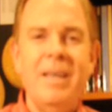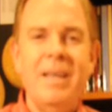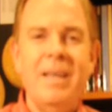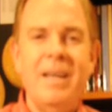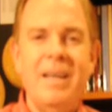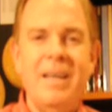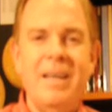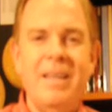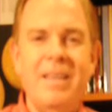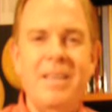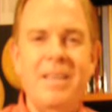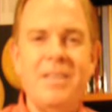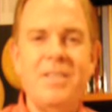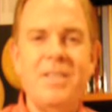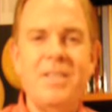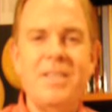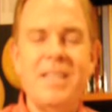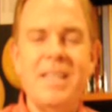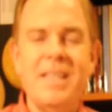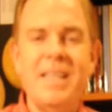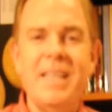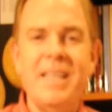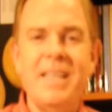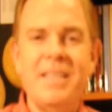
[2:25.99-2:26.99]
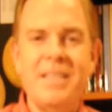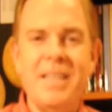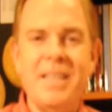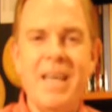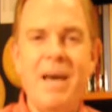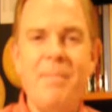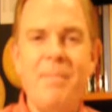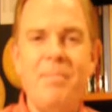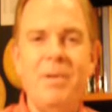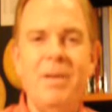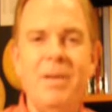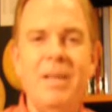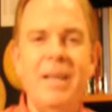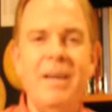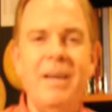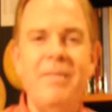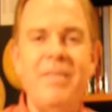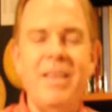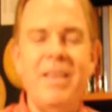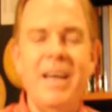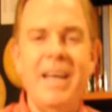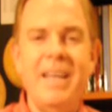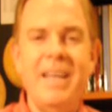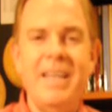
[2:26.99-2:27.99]
This is an example
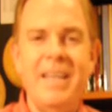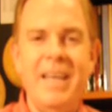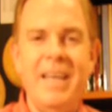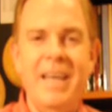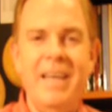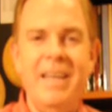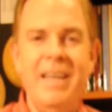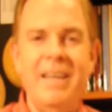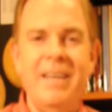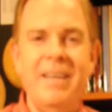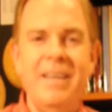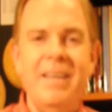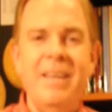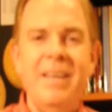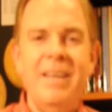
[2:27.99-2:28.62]
of that date.